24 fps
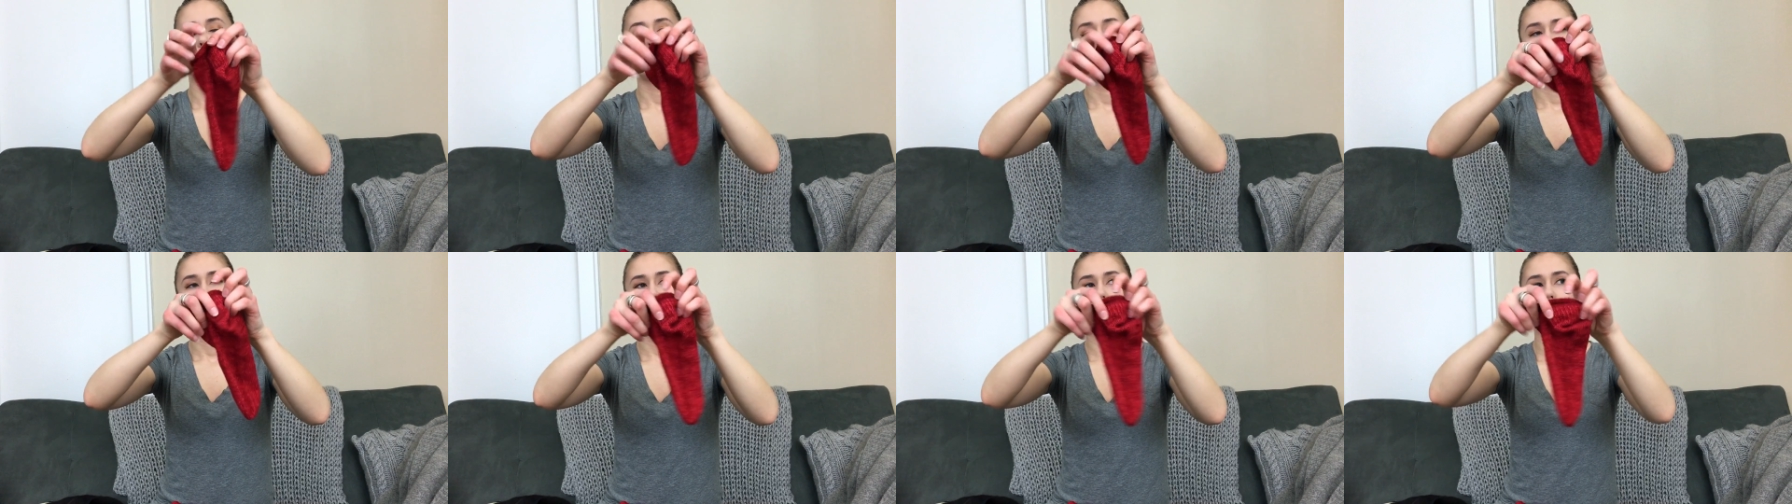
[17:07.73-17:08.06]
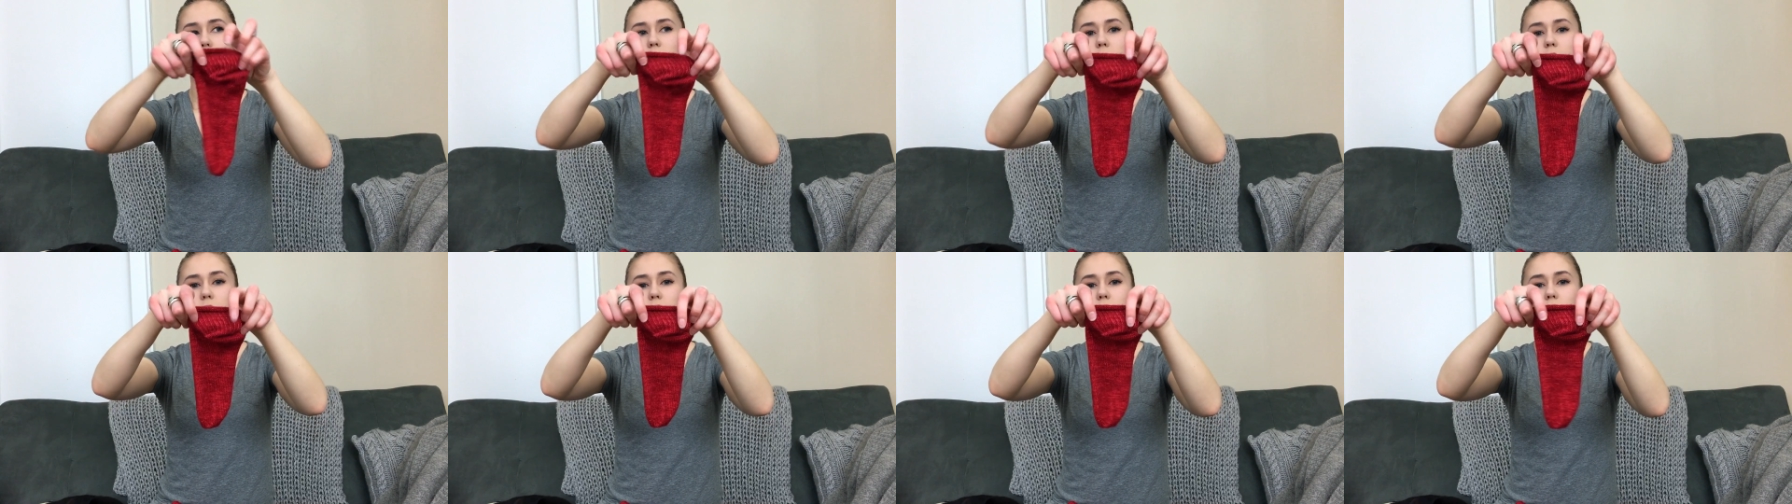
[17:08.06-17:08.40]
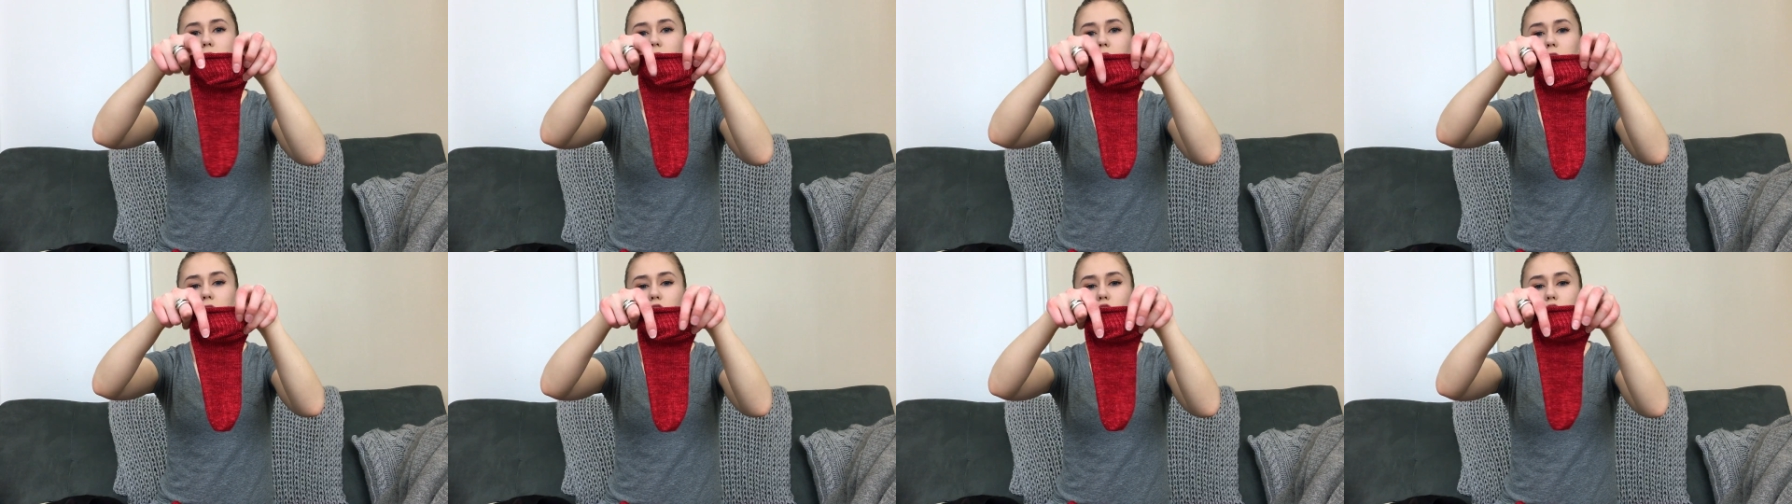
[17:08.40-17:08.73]
slip
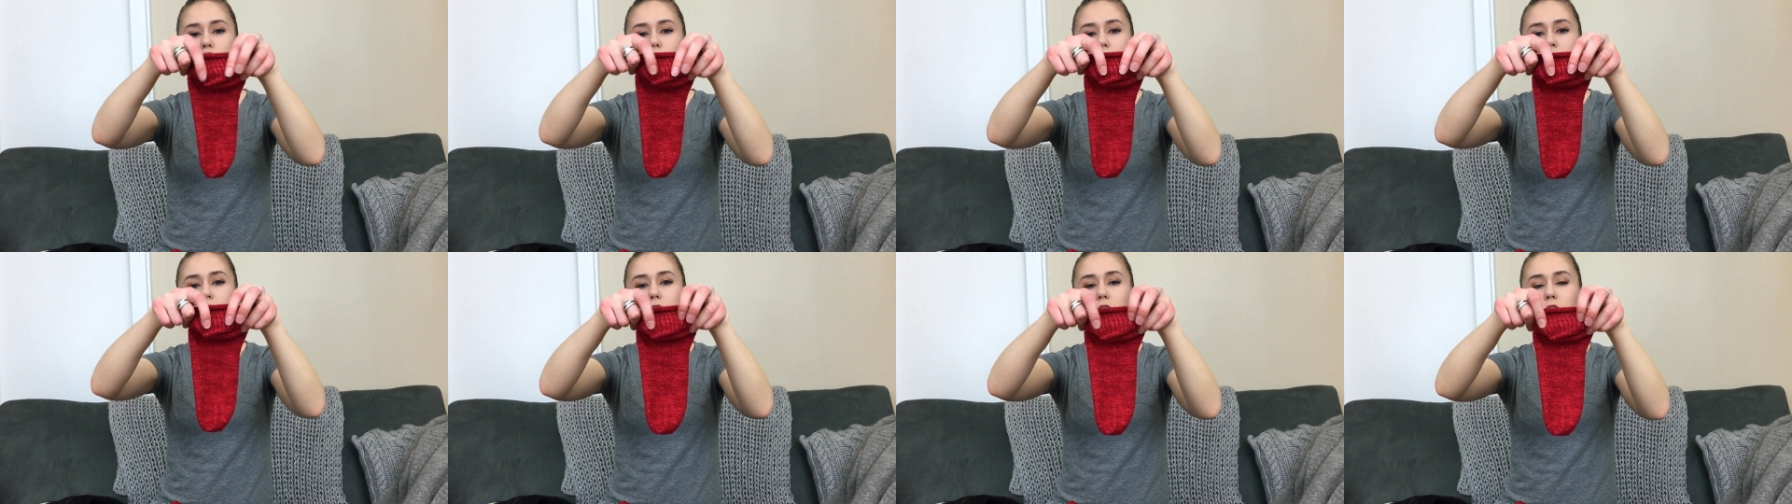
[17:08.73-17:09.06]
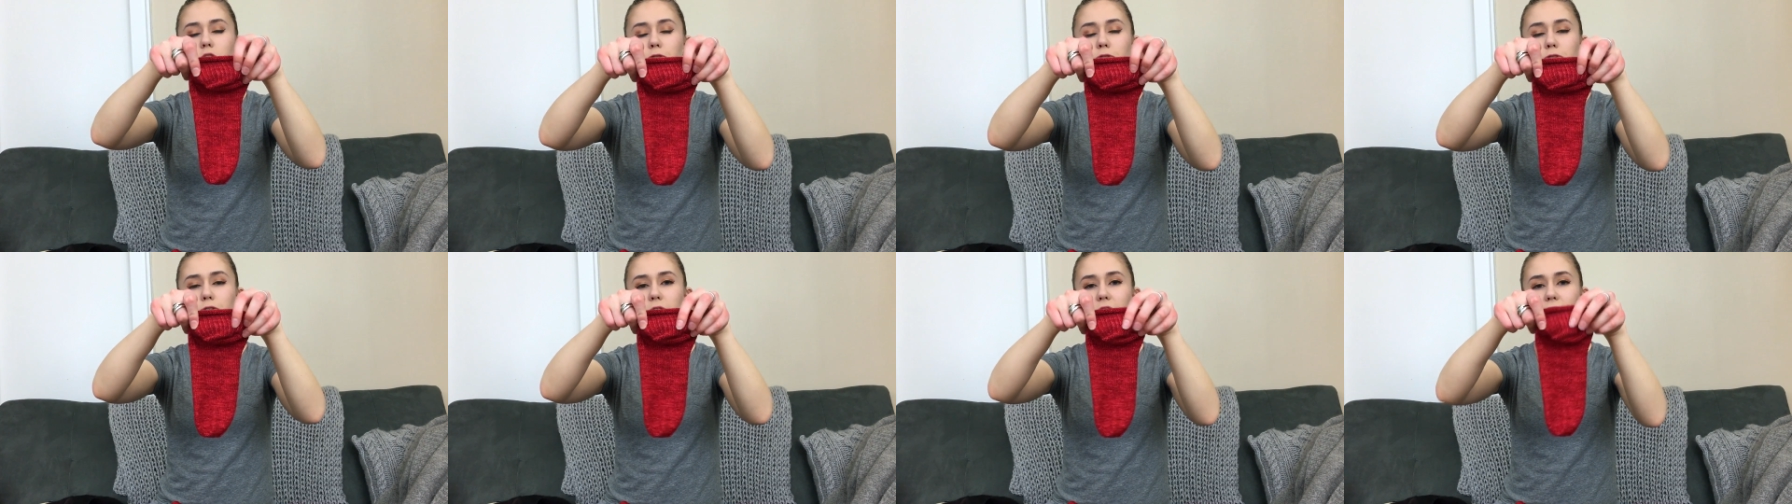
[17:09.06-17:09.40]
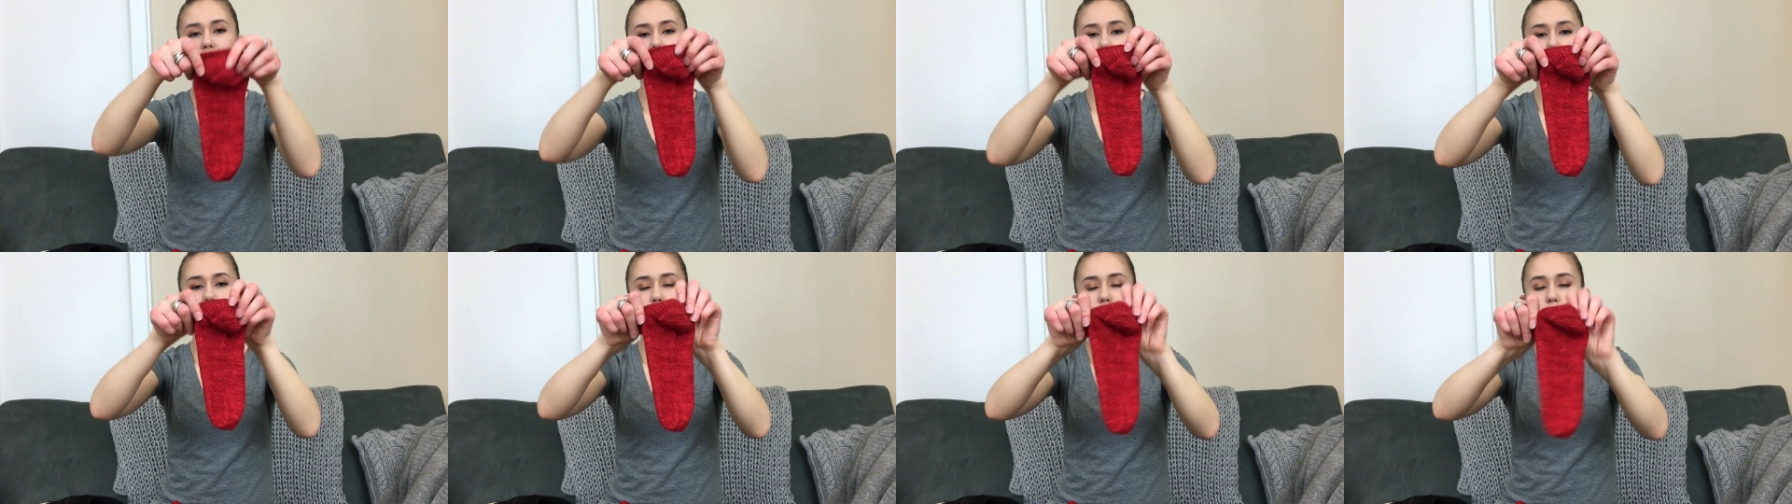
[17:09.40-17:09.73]
stitch heel
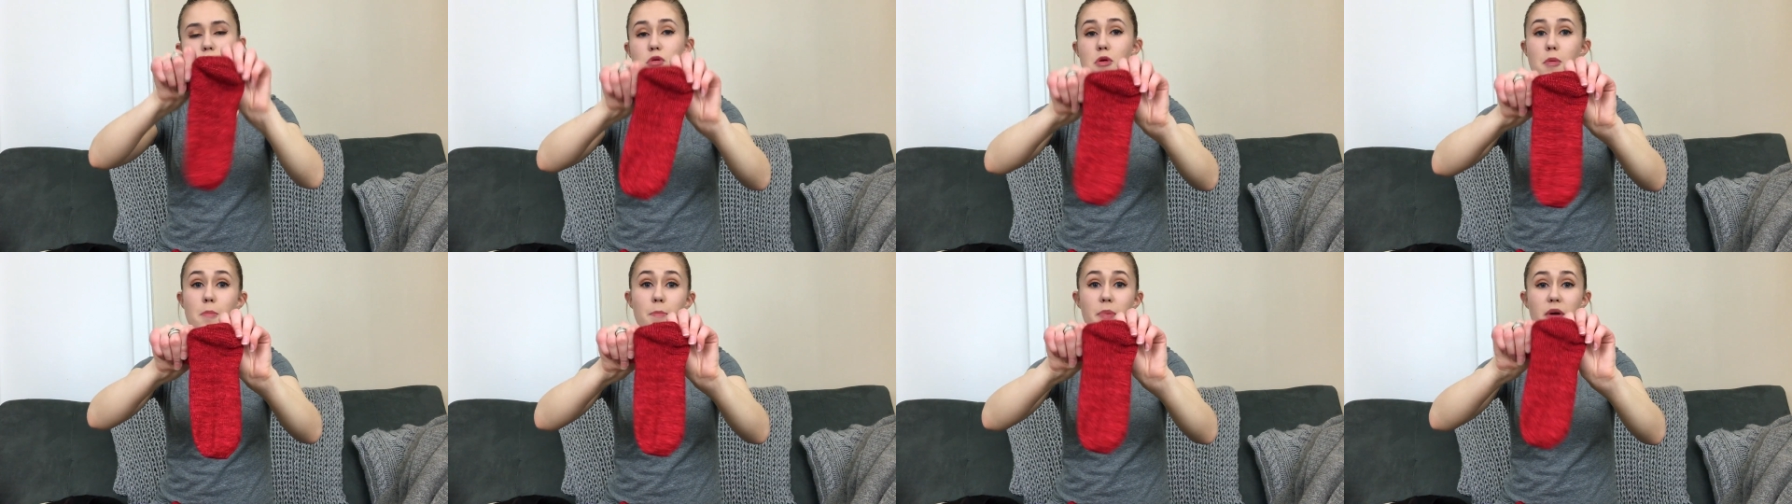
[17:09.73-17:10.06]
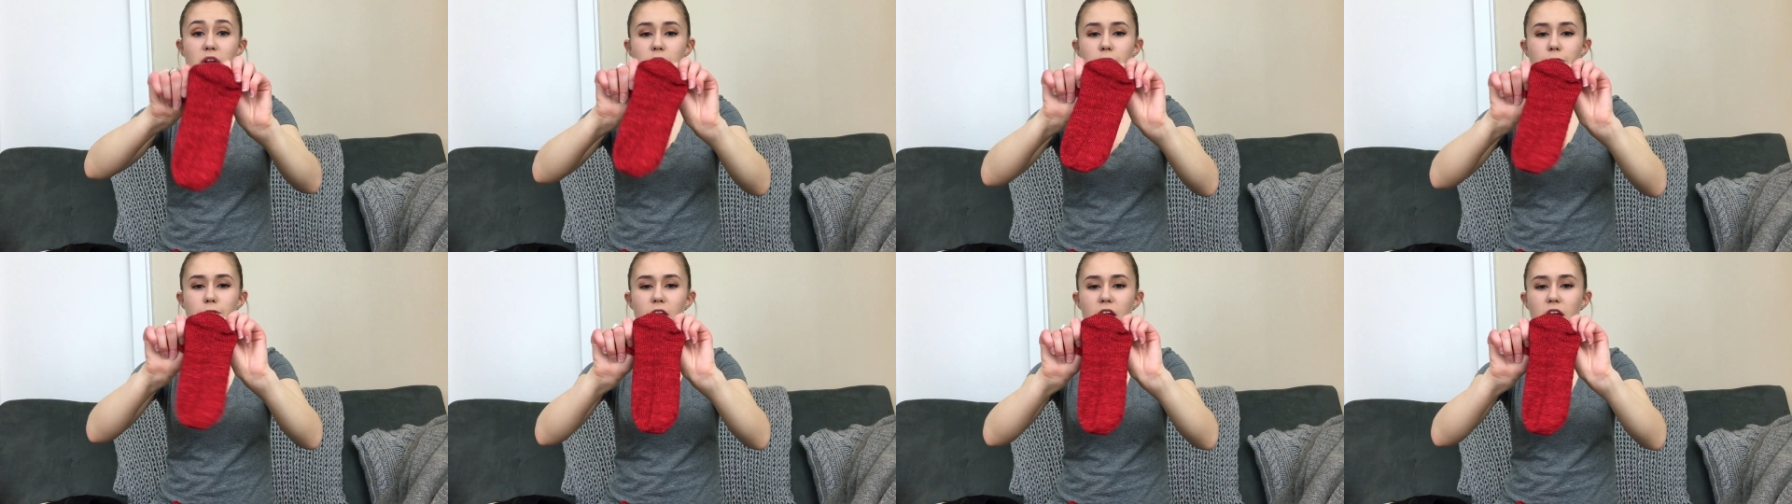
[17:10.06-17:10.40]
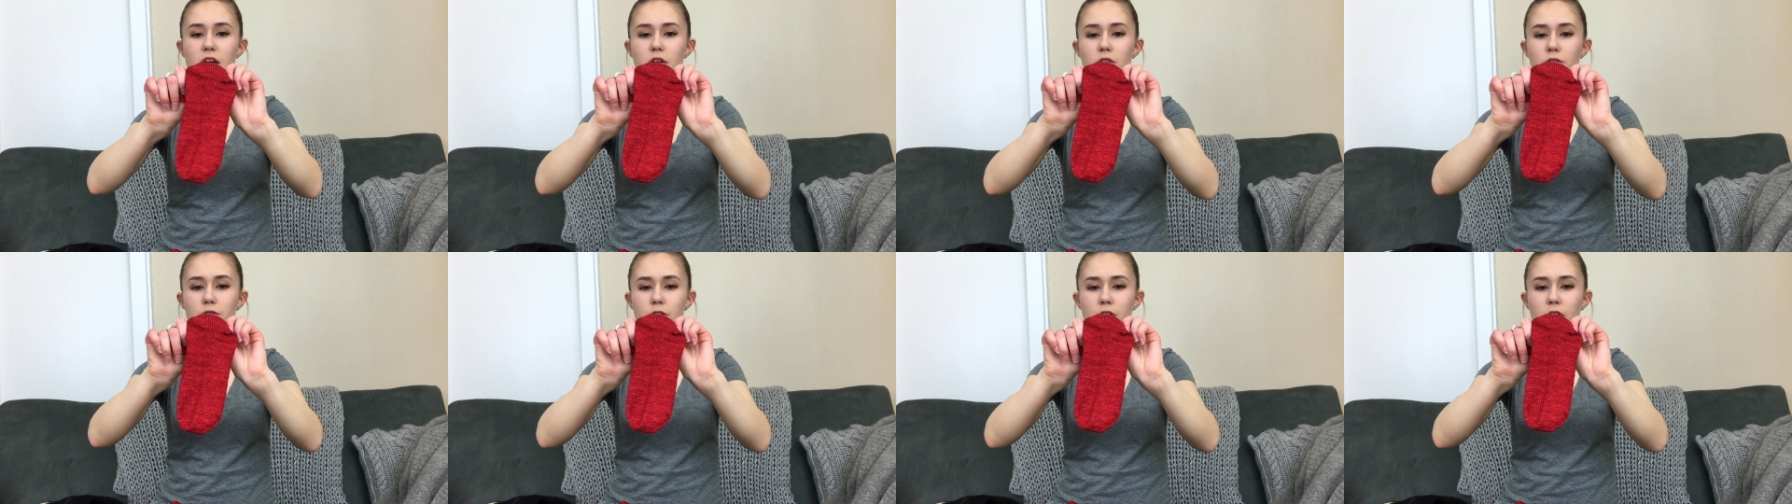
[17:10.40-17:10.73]
flap. Big
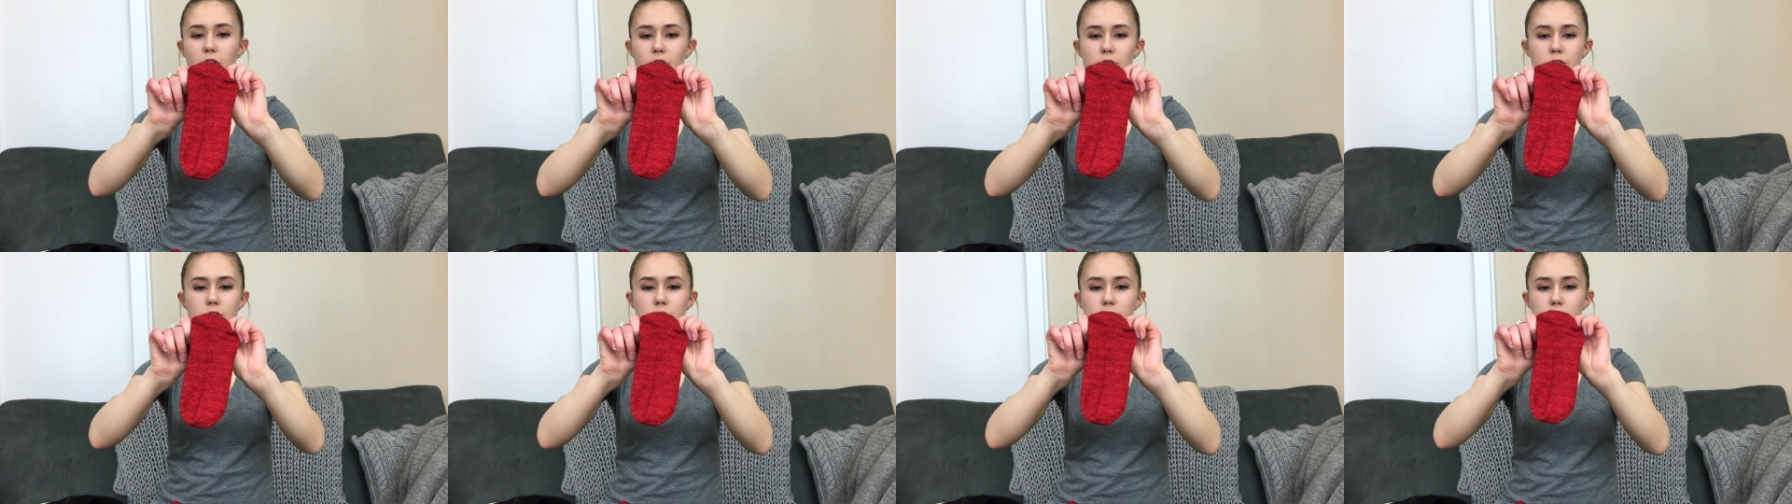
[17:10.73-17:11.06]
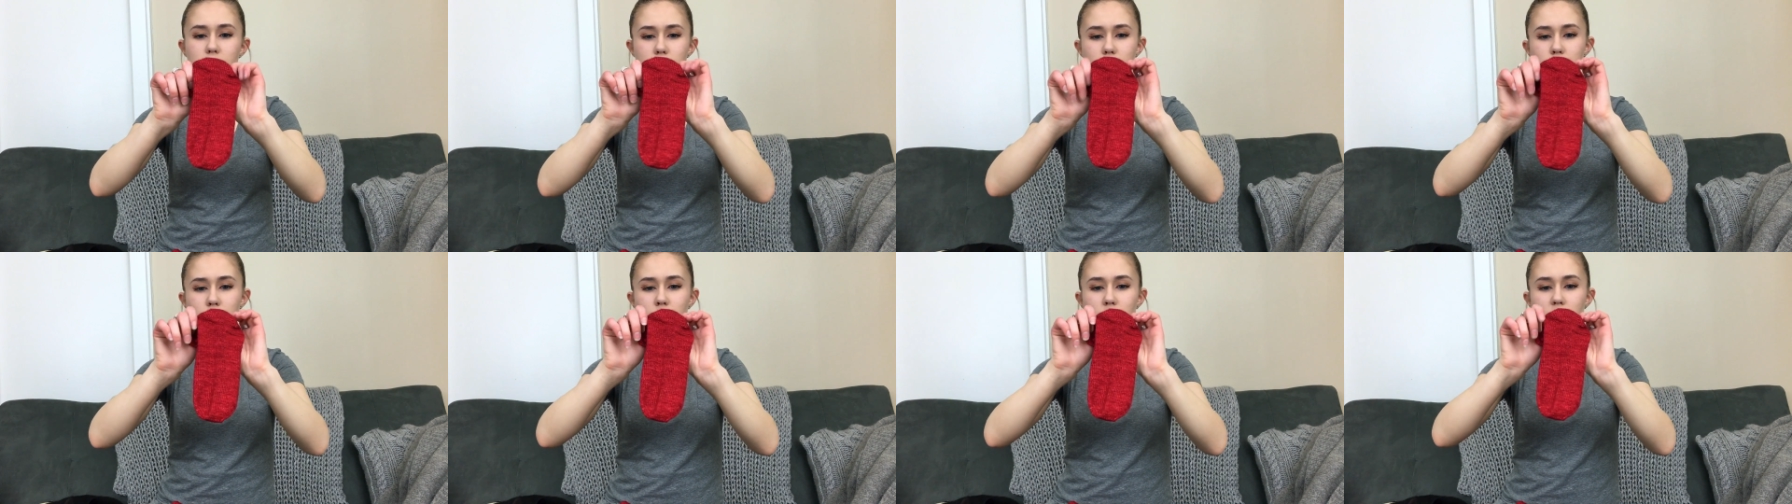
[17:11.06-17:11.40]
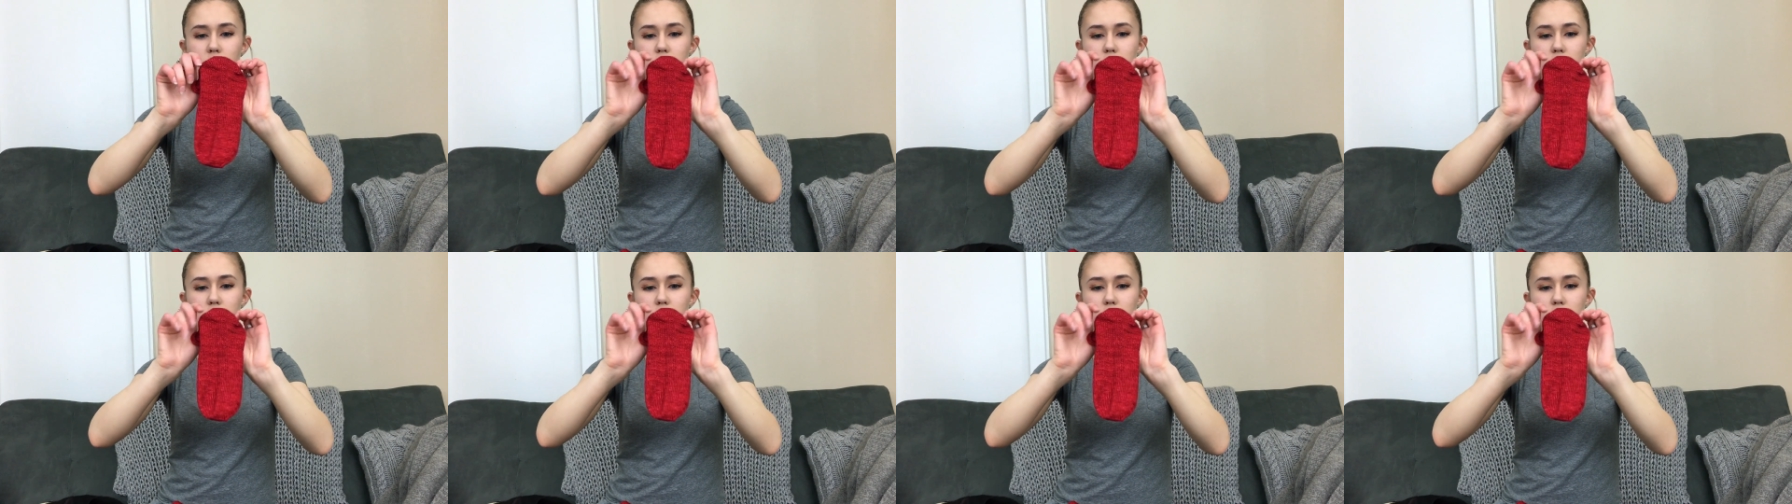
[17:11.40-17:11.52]
fan of this.